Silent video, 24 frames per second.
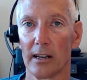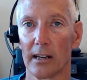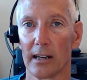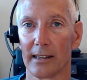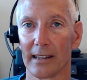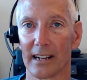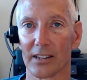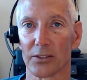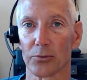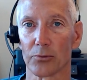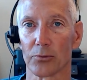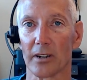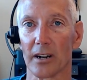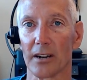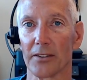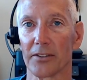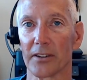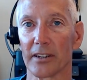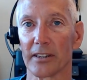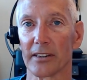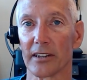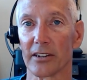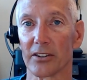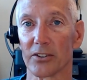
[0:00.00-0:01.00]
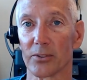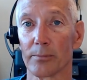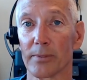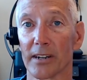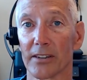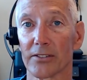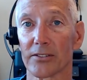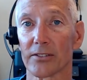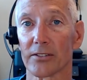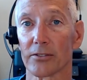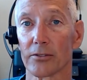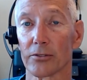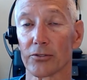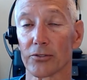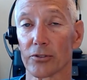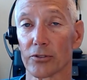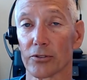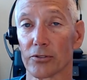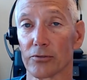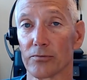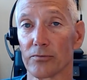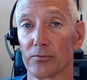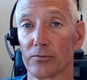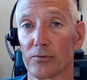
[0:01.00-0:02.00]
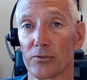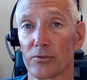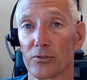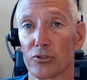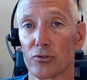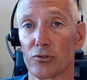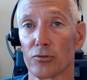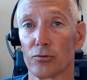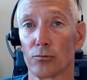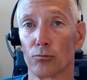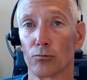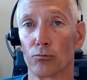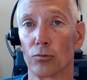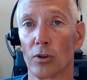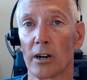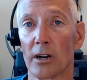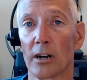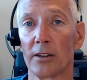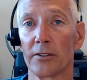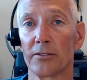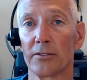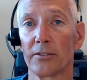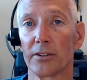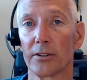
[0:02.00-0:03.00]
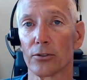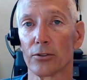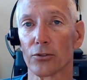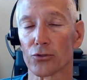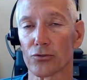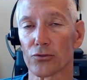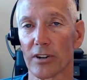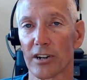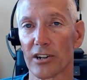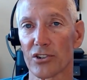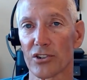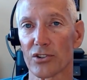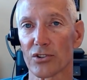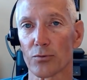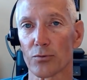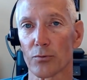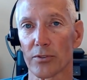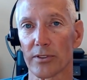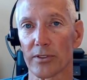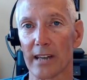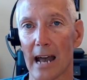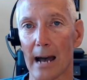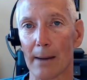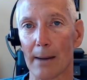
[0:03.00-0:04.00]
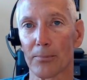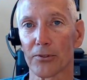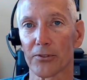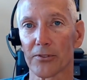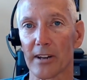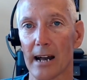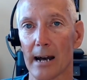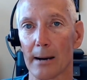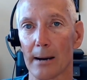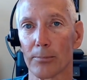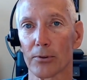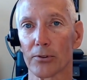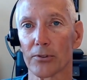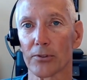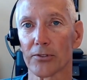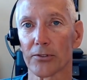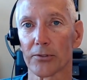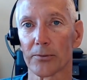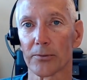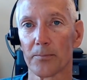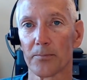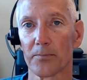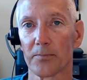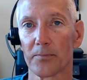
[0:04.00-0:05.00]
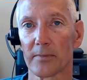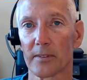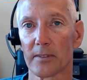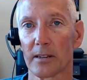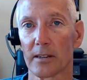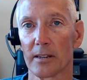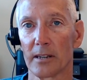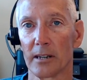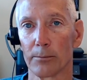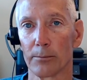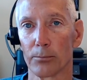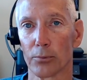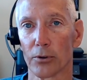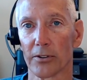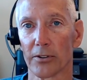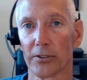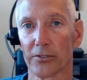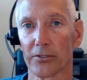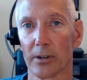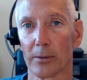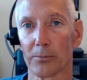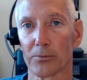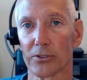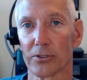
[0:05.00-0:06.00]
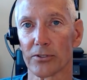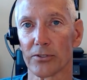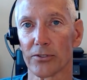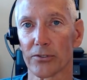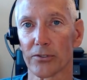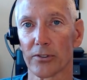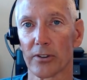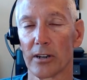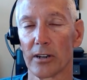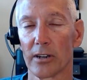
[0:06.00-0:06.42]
And that's why I think that it's best to run the illustrations with apples to apples input assumptions